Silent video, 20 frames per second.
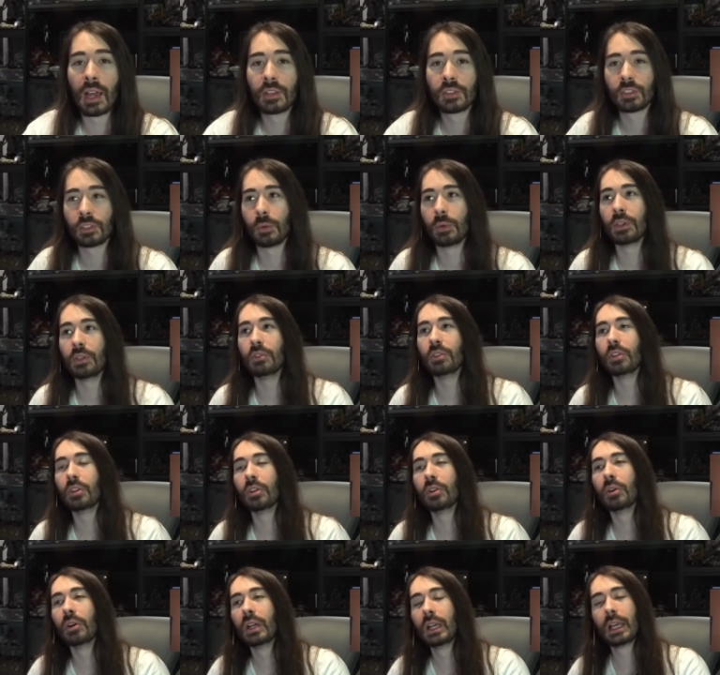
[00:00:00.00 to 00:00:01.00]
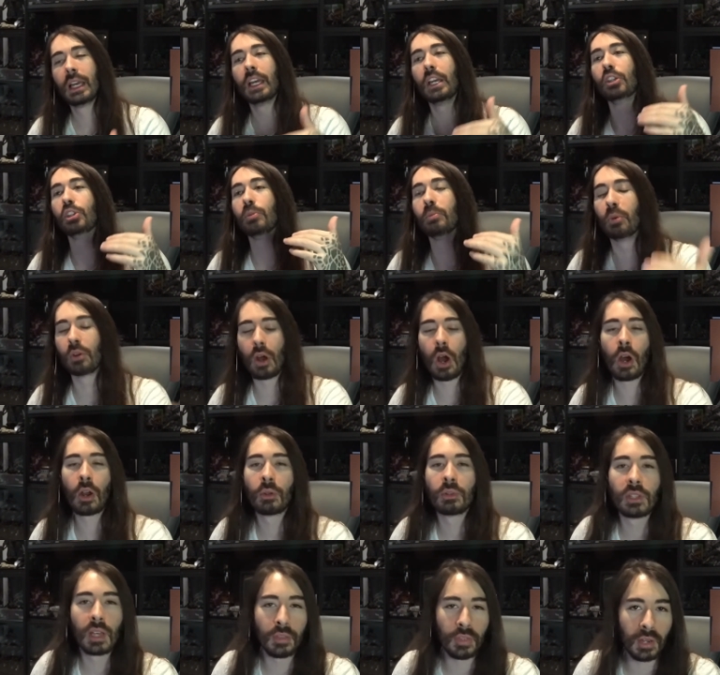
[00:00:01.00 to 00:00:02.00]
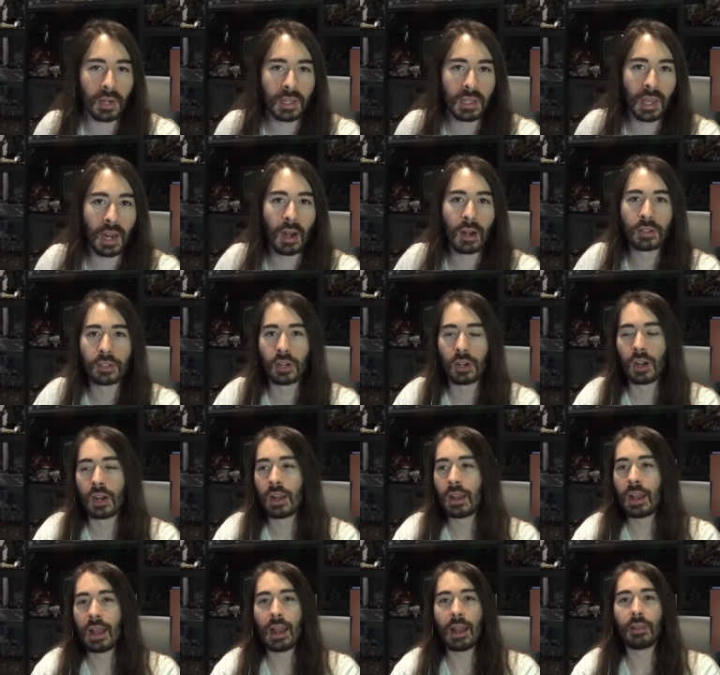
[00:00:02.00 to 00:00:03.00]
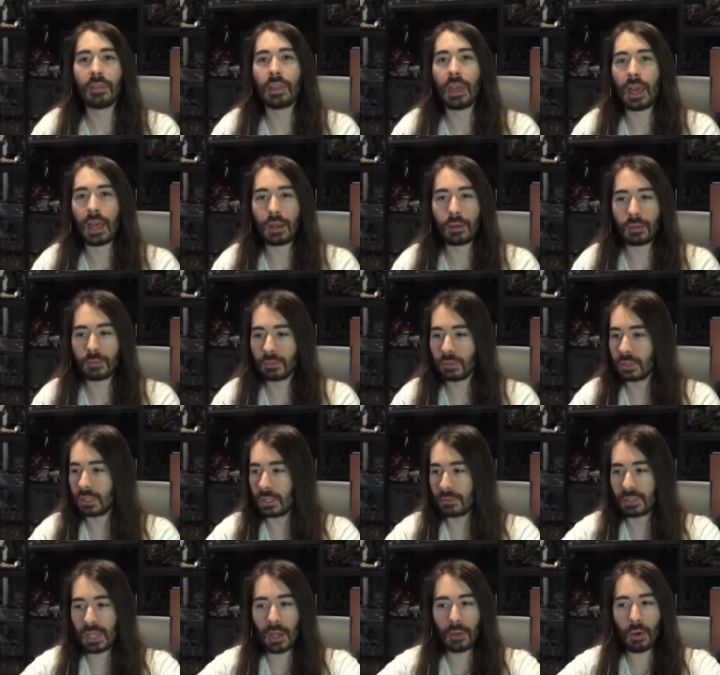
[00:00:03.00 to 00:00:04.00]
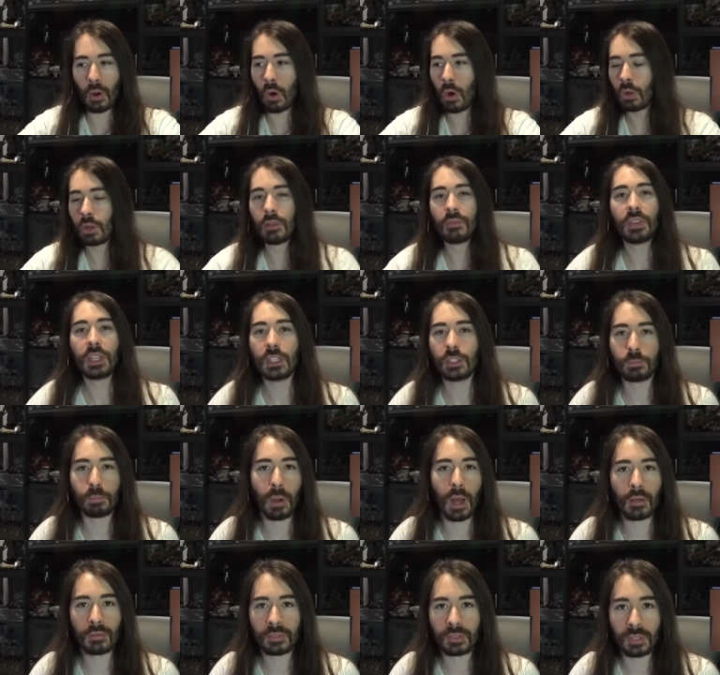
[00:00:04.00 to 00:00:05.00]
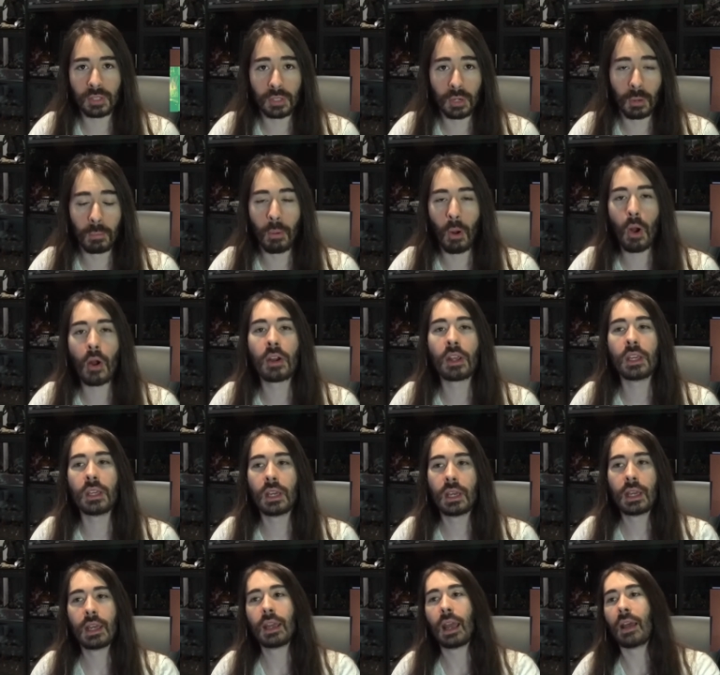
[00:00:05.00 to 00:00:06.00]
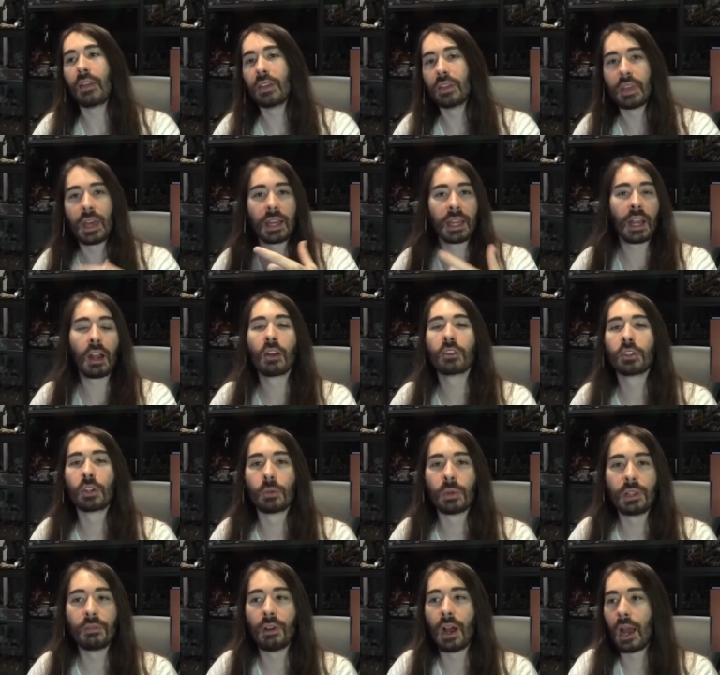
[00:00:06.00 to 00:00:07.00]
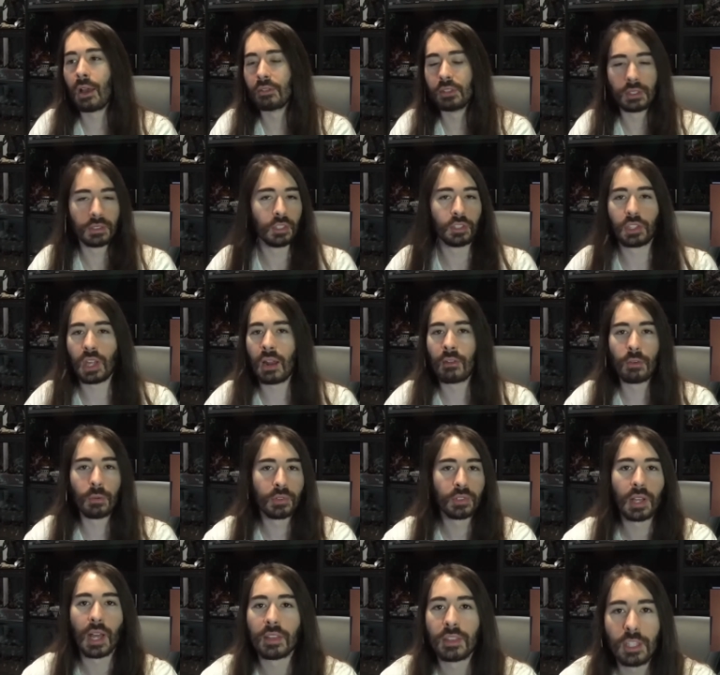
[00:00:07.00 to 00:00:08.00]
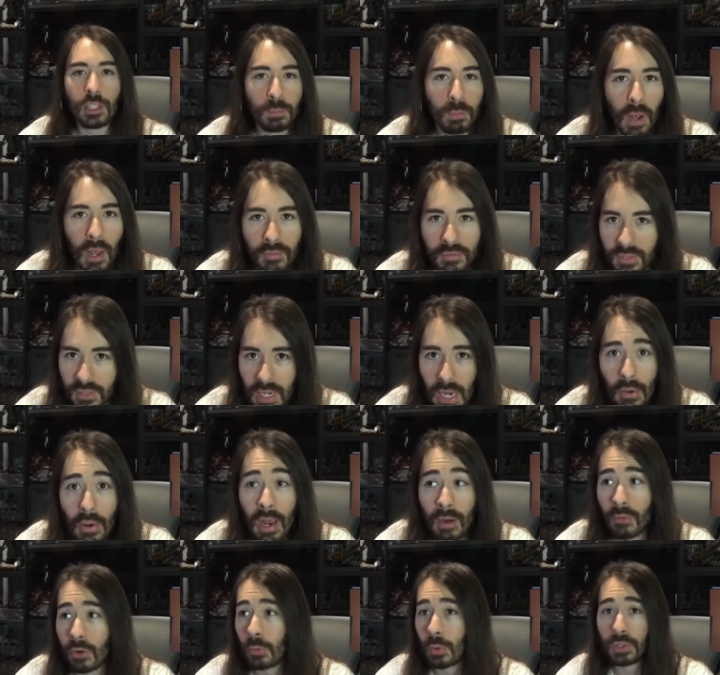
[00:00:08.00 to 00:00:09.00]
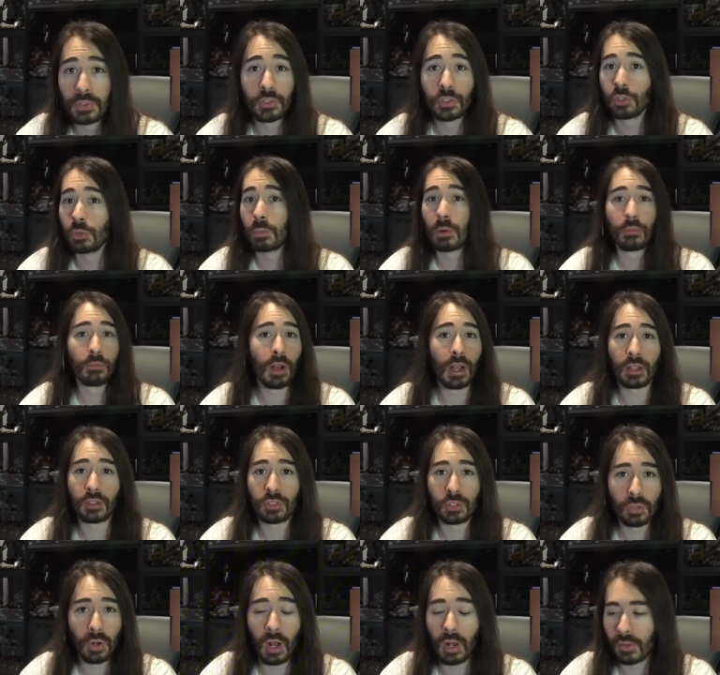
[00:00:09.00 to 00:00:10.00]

So what you do is you put auto death on a character that gives out all of these buffs to your party, and then that character revives, and just everyone's got these buffs, and now everyone's super fucking strong.